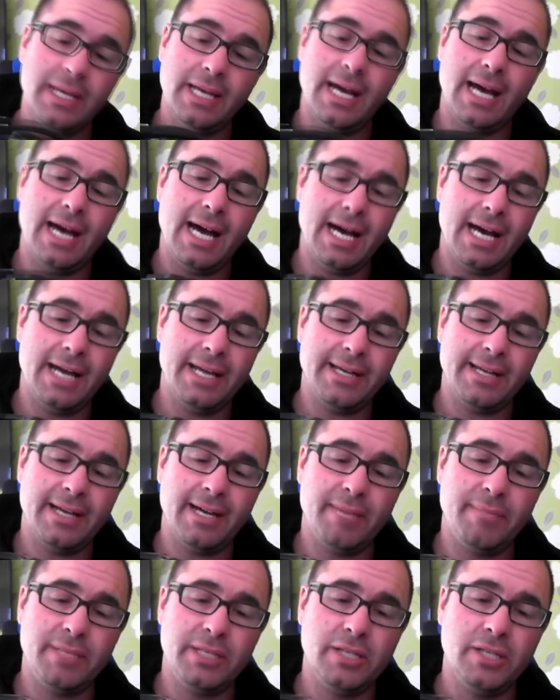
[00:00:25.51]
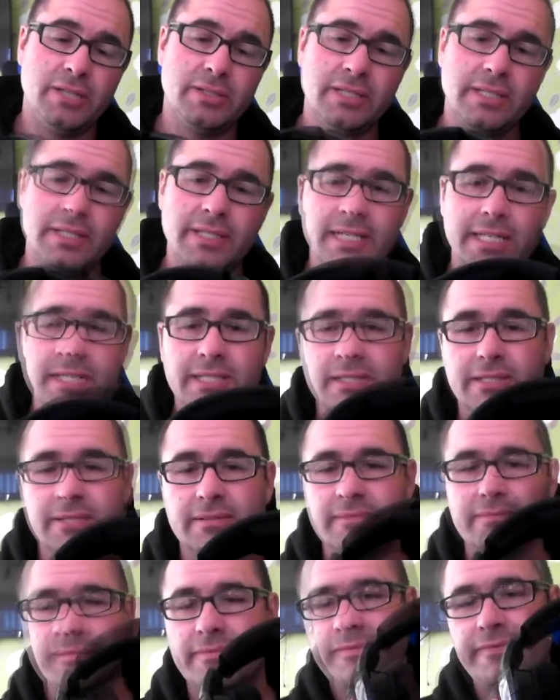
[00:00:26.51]
and I've been using this
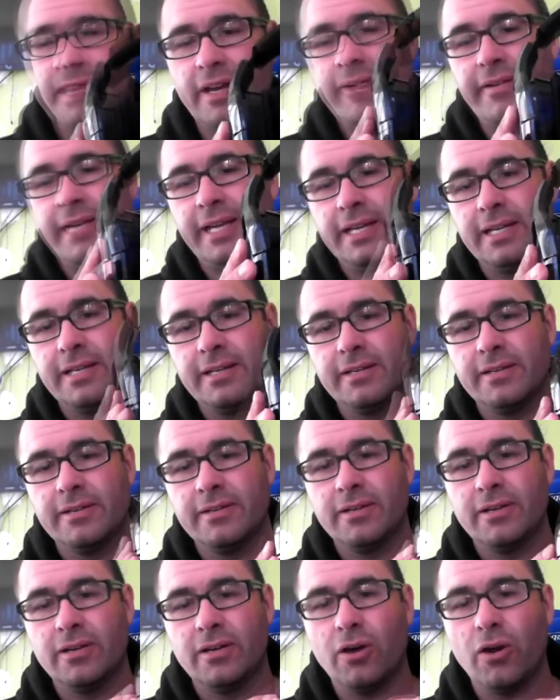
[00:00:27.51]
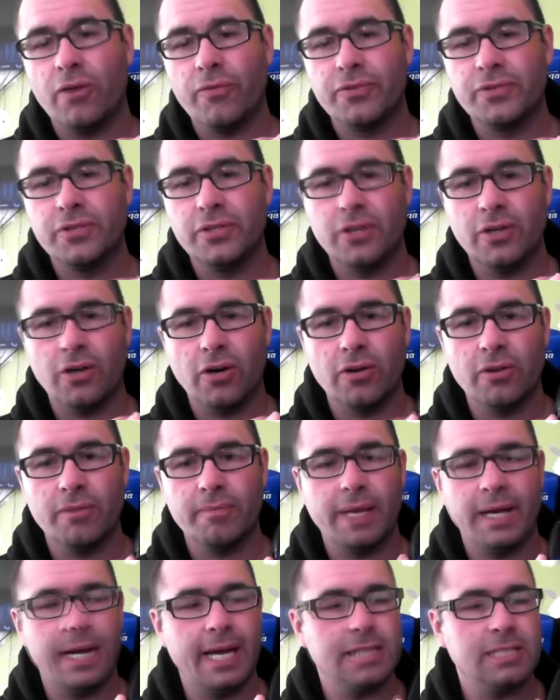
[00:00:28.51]
very often on
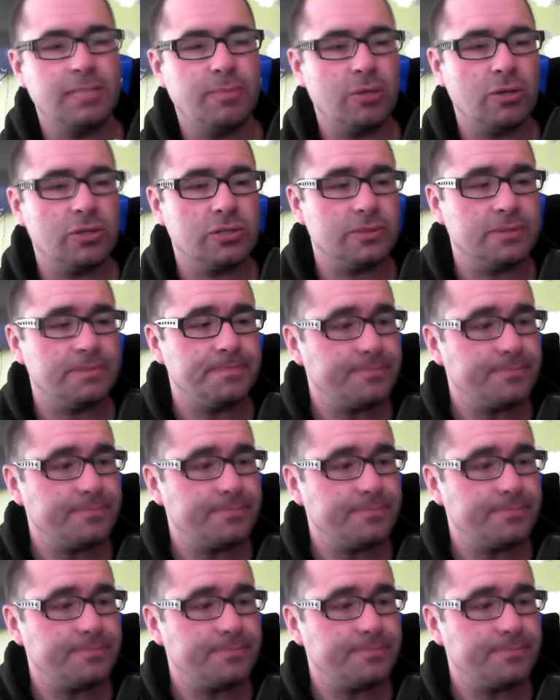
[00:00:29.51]
my Xbox